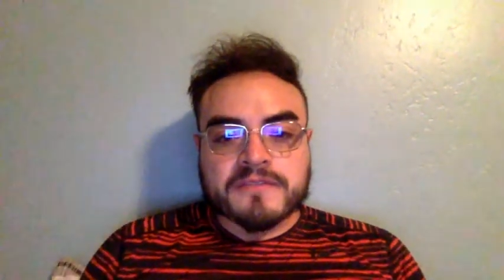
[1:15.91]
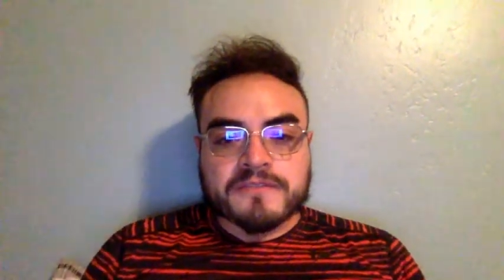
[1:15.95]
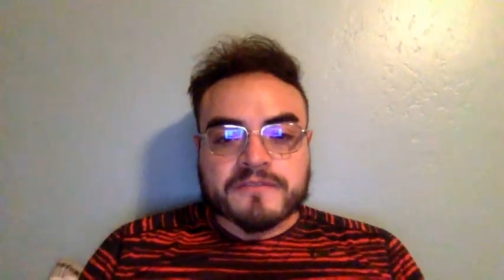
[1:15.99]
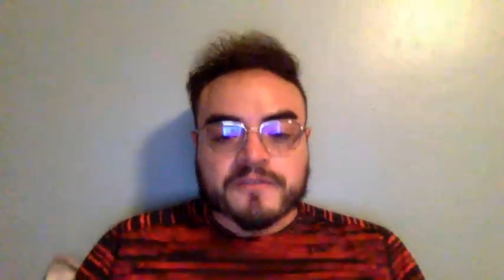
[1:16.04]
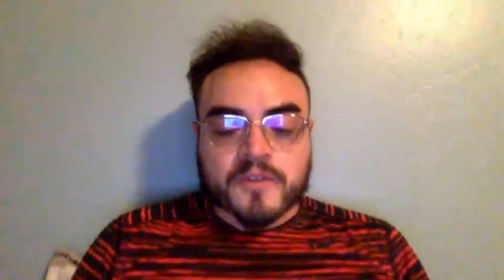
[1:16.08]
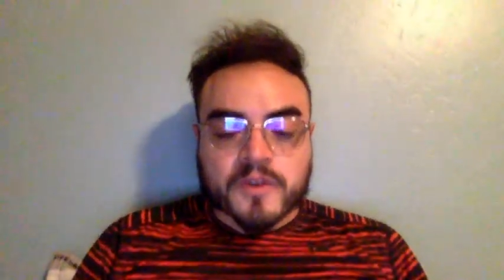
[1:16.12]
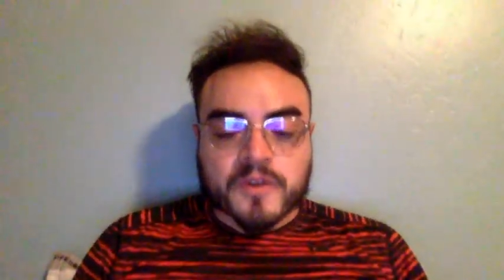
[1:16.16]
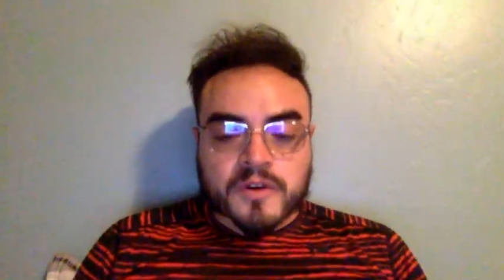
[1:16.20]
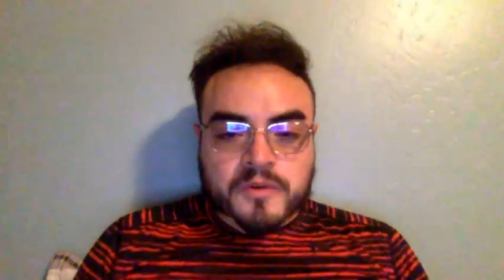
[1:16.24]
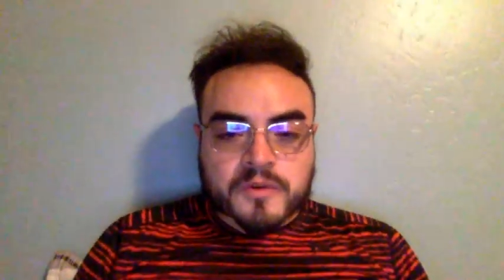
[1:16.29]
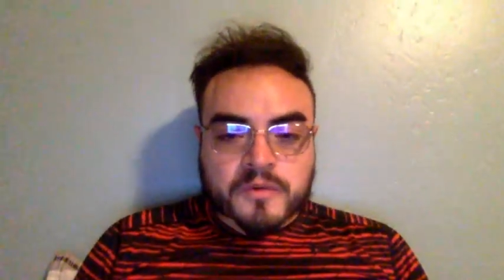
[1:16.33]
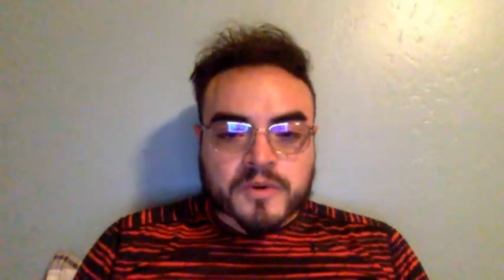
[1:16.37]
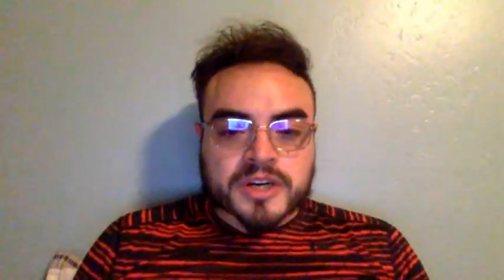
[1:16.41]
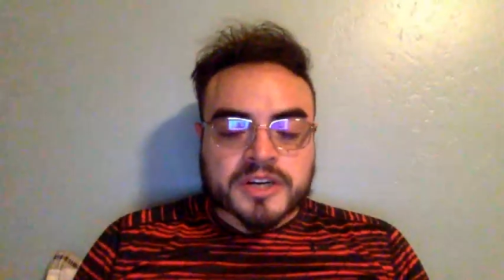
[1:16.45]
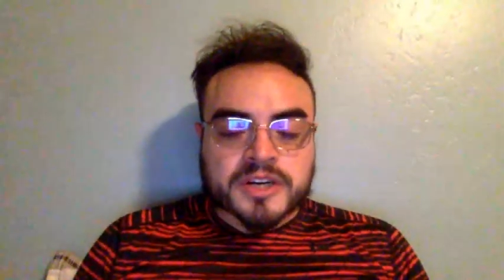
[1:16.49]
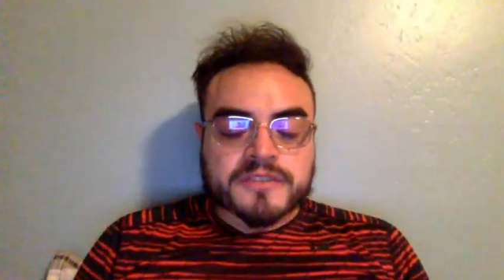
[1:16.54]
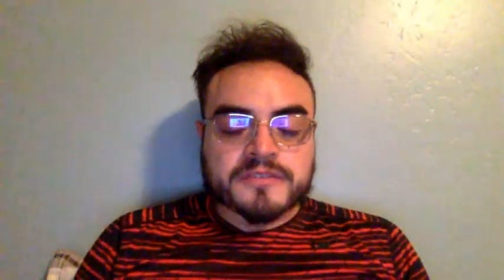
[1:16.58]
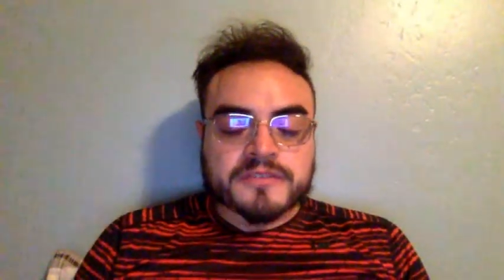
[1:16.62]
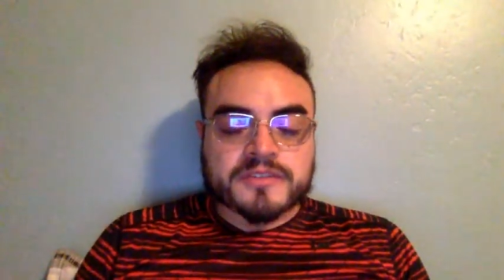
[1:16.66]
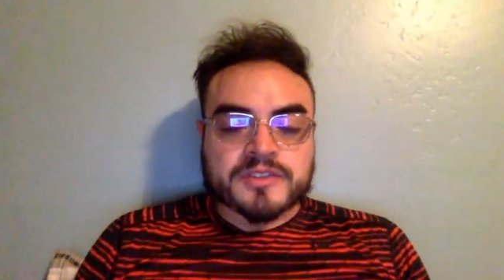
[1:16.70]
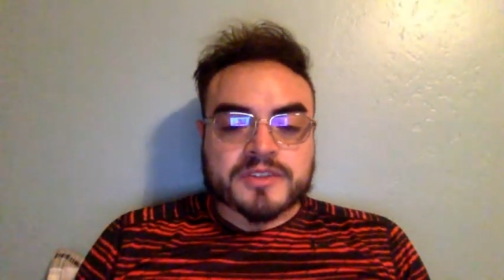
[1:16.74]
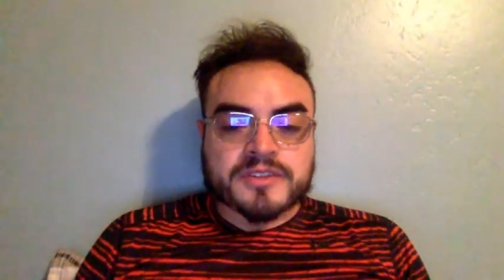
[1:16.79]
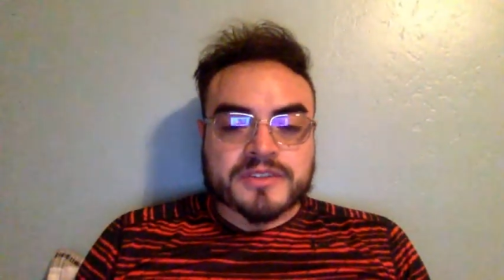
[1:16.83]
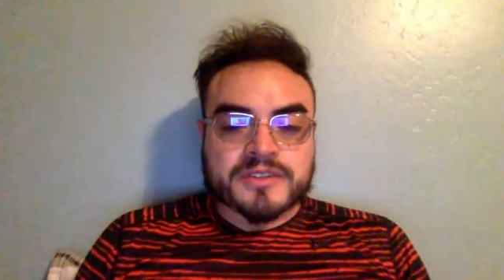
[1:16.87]

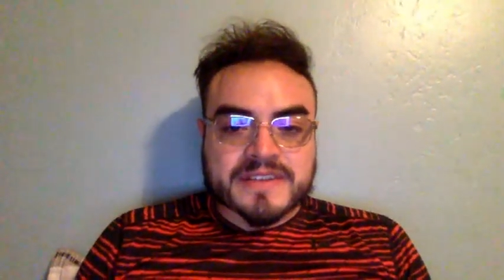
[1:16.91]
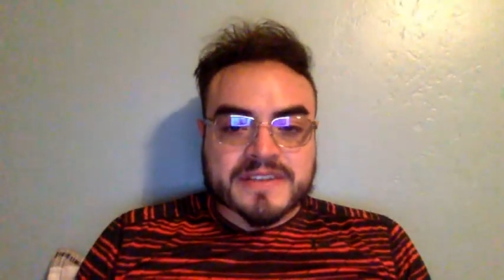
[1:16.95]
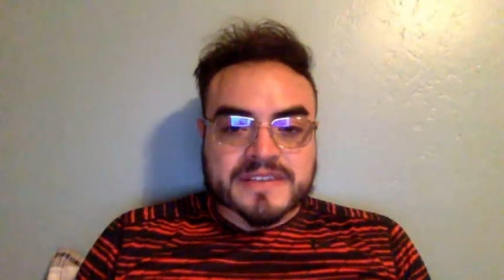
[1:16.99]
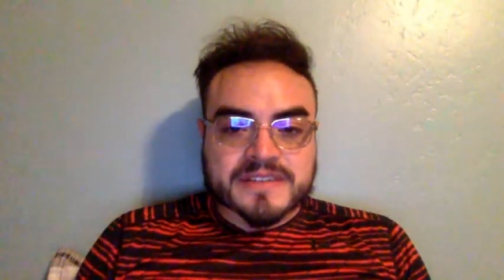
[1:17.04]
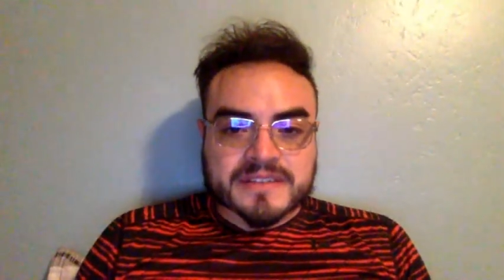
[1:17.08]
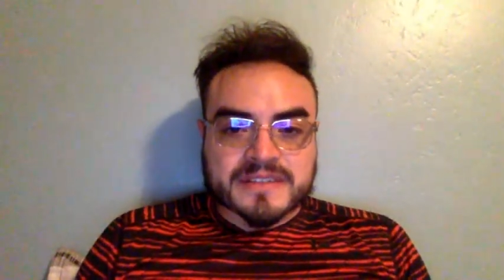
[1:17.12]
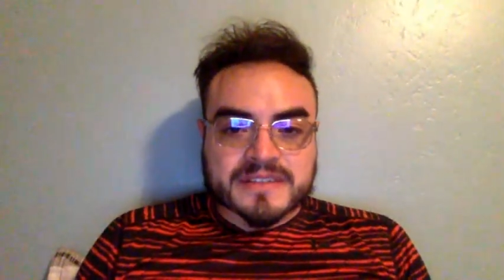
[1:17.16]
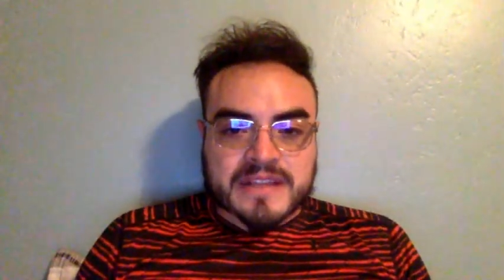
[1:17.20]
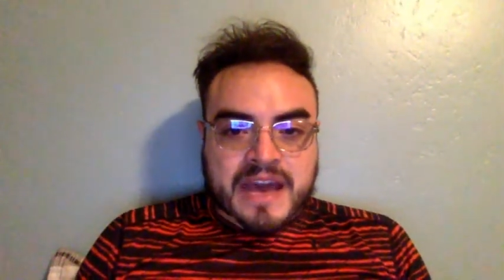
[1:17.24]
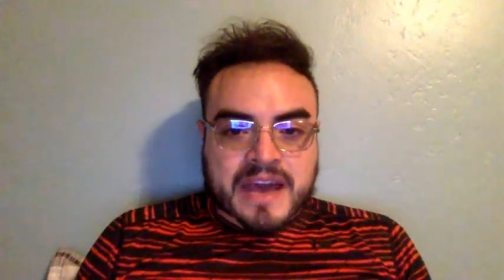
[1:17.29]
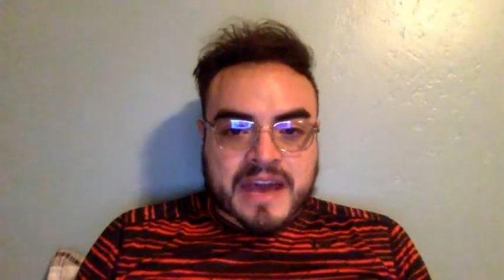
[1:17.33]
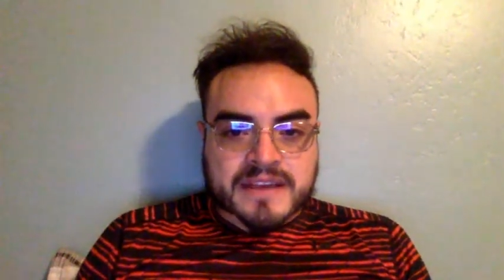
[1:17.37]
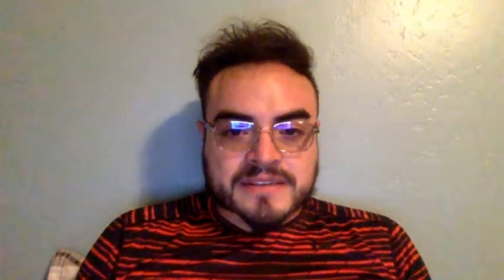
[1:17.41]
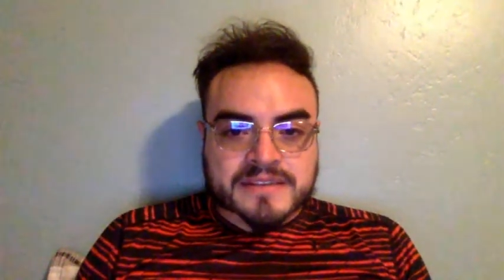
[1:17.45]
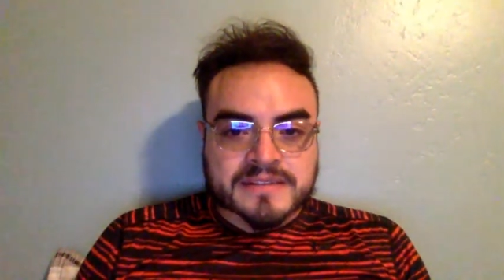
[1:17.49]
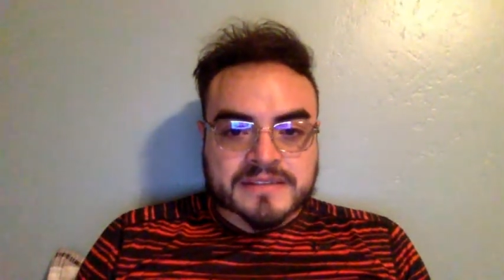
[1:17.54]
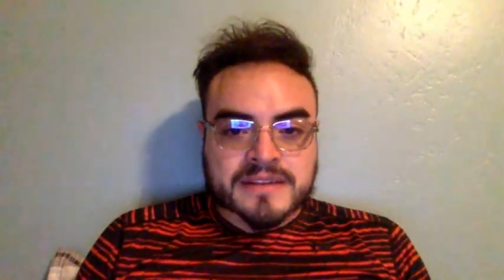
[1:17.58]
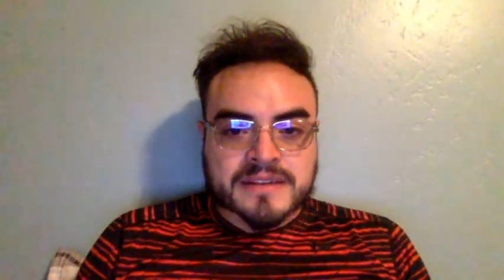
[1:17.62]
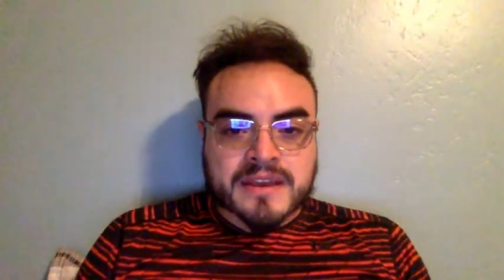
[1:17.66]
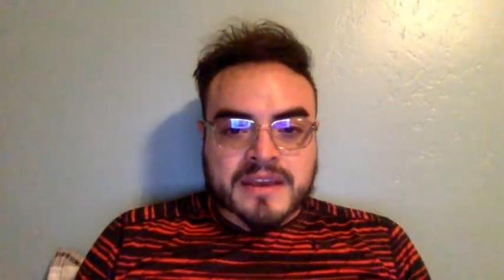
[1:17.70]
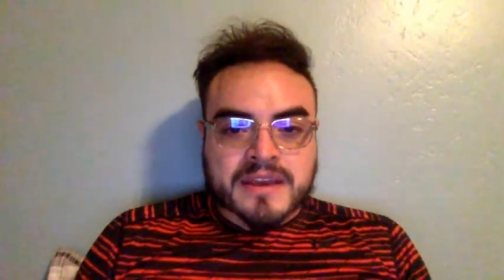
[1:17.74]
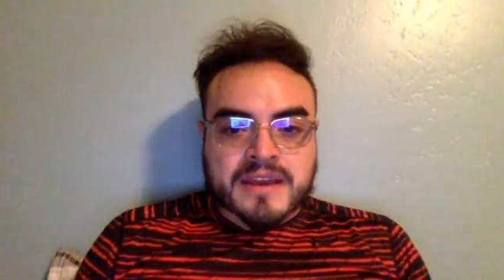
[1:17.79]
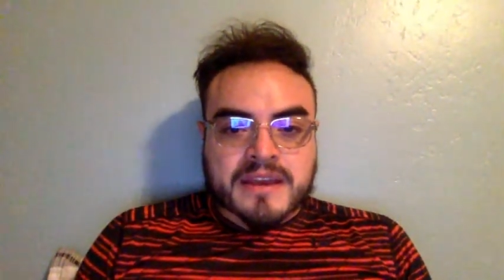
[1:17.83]
forward to this class